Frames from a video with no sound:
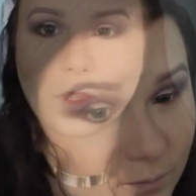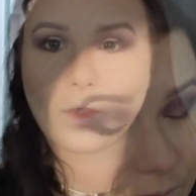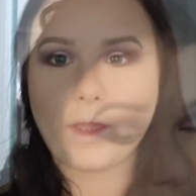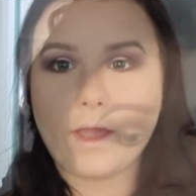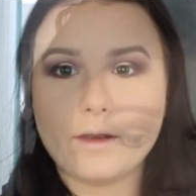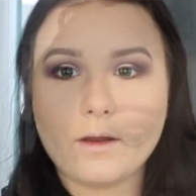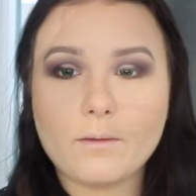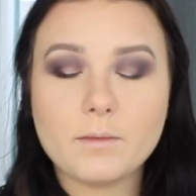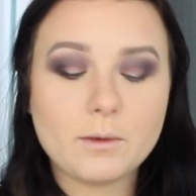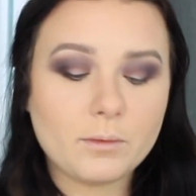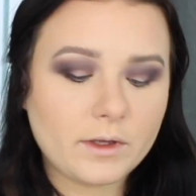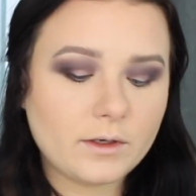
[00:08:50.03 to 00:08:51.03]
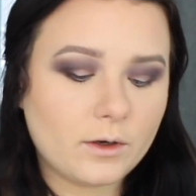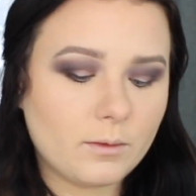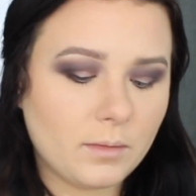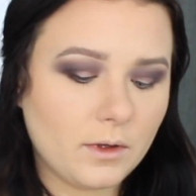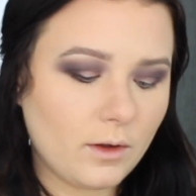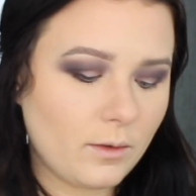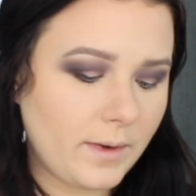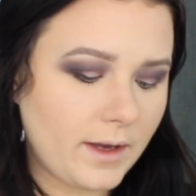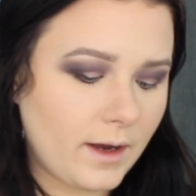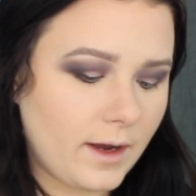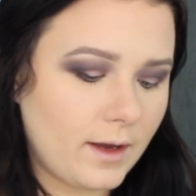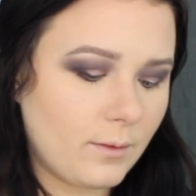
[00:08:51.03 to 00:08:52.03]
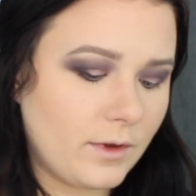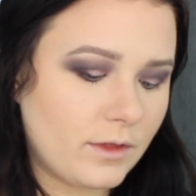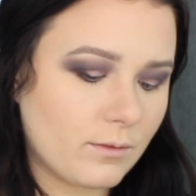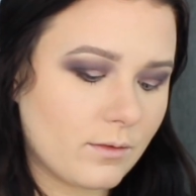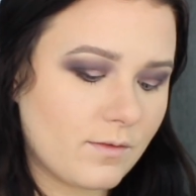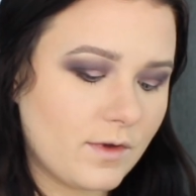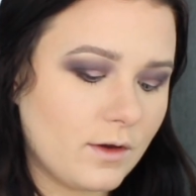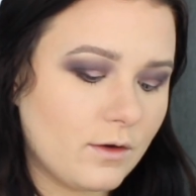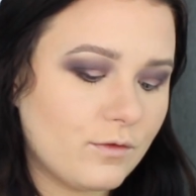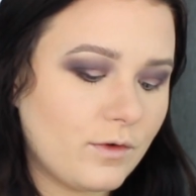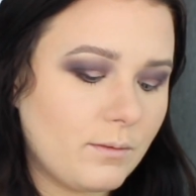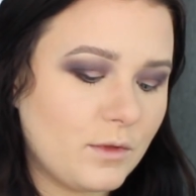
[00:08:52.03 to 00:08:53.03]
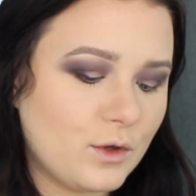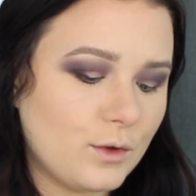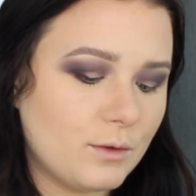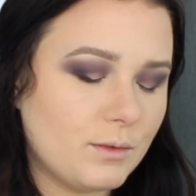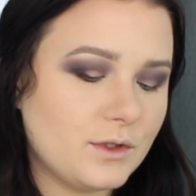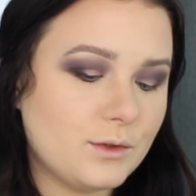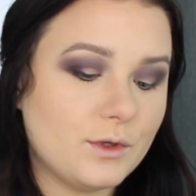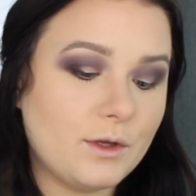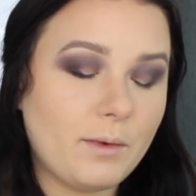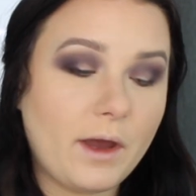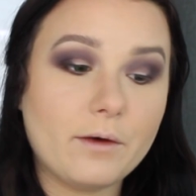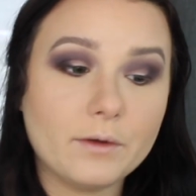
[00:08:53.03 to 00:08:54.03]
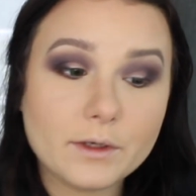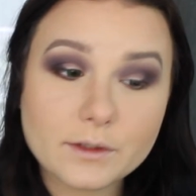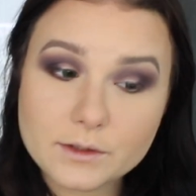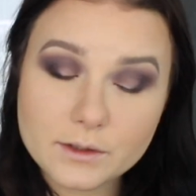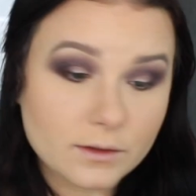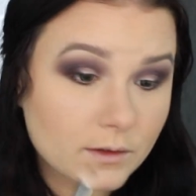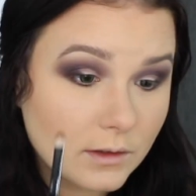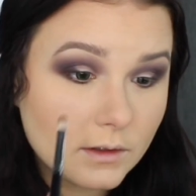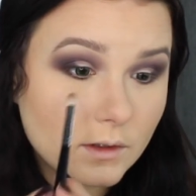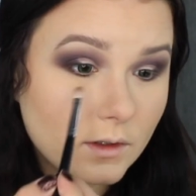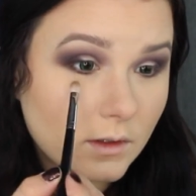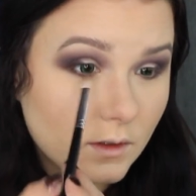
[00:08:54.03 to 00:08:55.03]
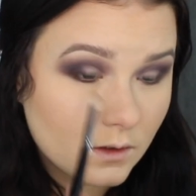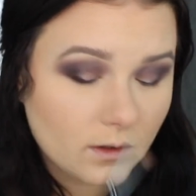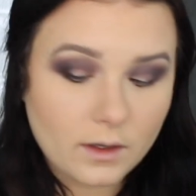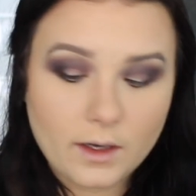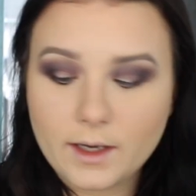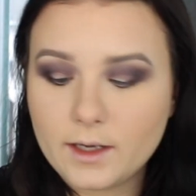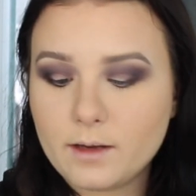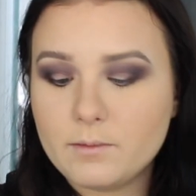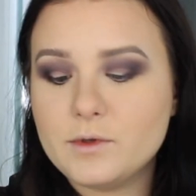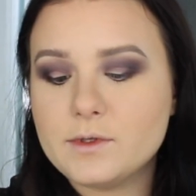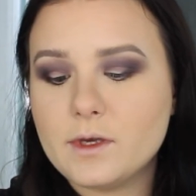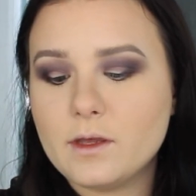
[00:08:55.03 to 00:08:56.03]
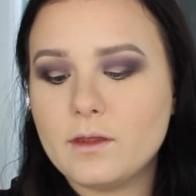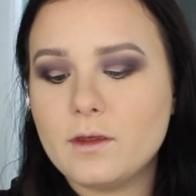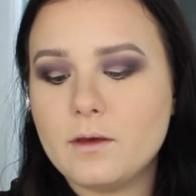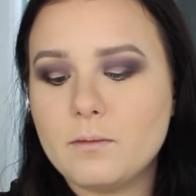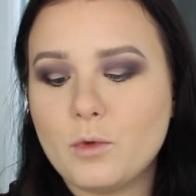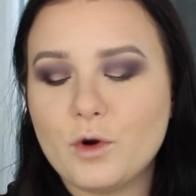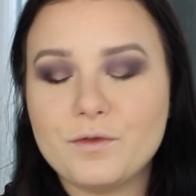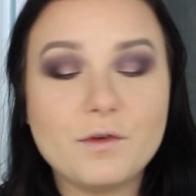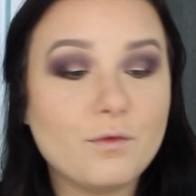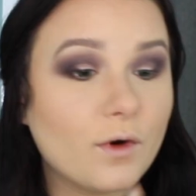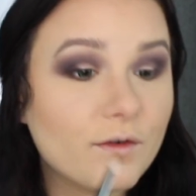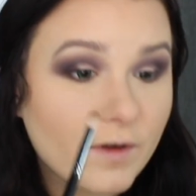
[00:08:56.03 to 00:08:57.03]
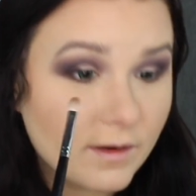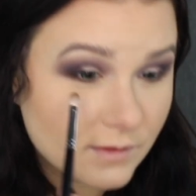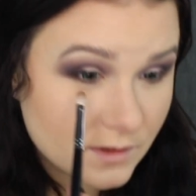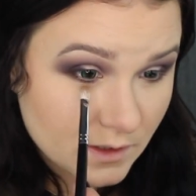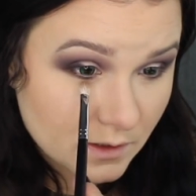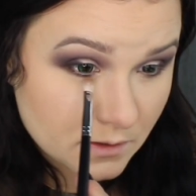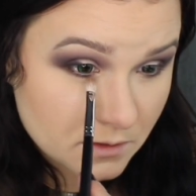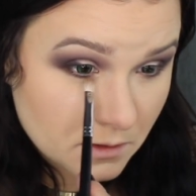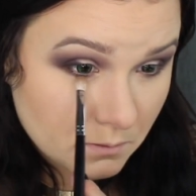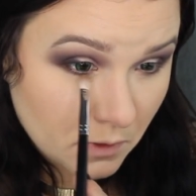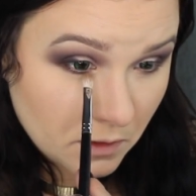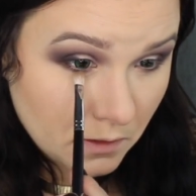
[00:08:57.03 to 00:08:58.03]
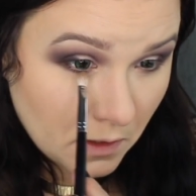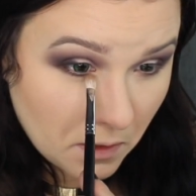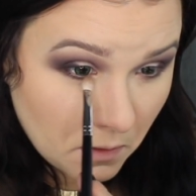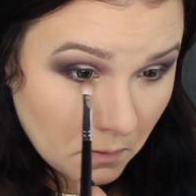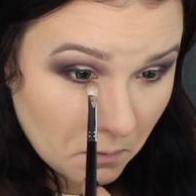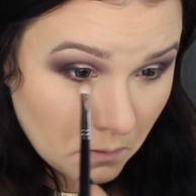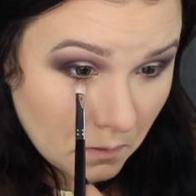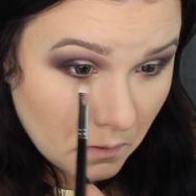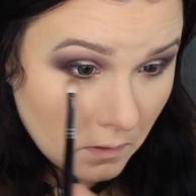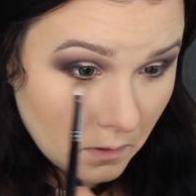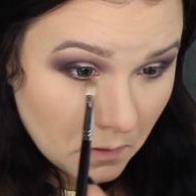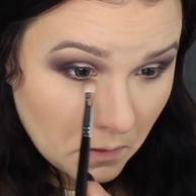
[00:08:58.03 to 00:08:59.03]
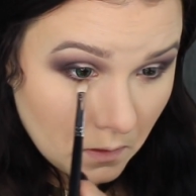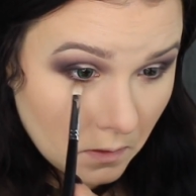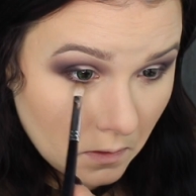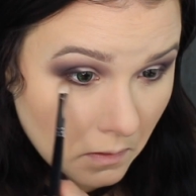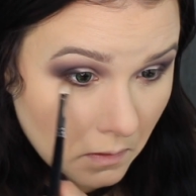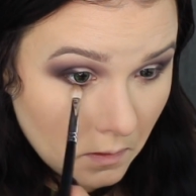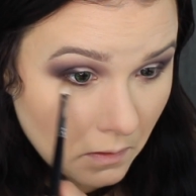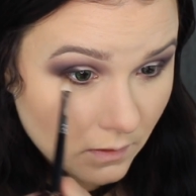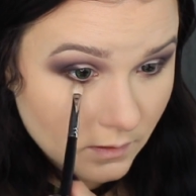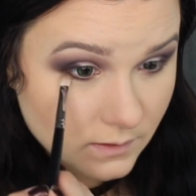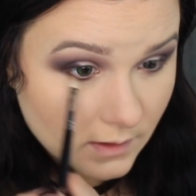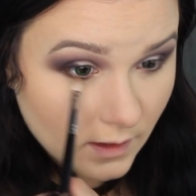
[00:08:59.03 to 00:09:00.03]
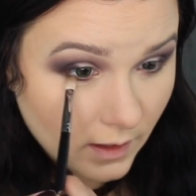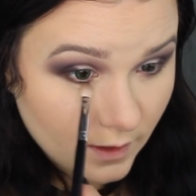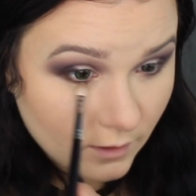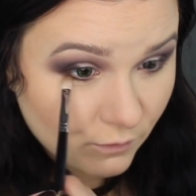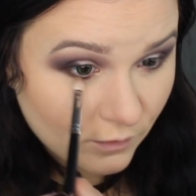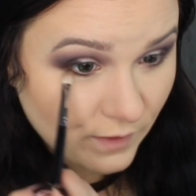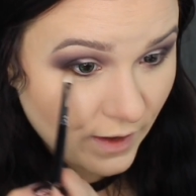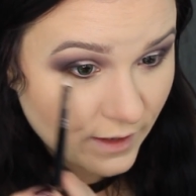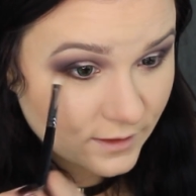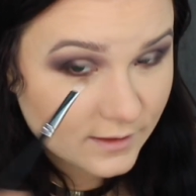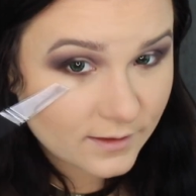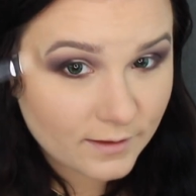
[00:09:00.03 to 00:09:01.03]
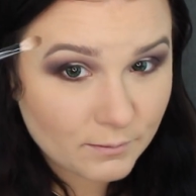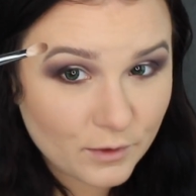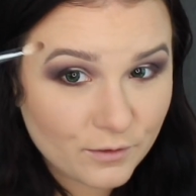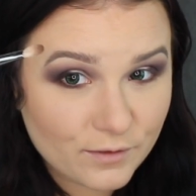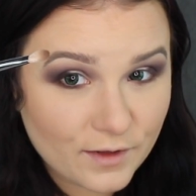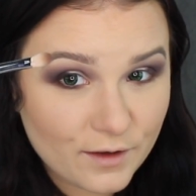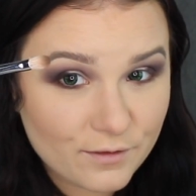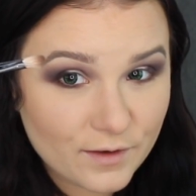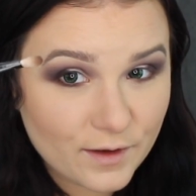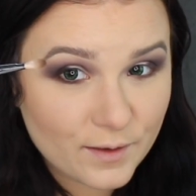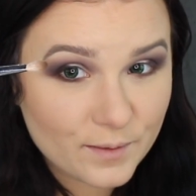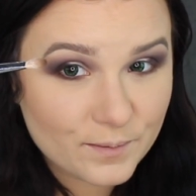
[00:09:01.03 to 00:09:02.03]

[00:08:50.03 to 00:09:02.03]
Okay, and now I'm going to blend out below my eye with Reveal from the Nudie Patootie palette. And I'm using the Morphe 456 to blend that out. It's like kind of flat but fluffy.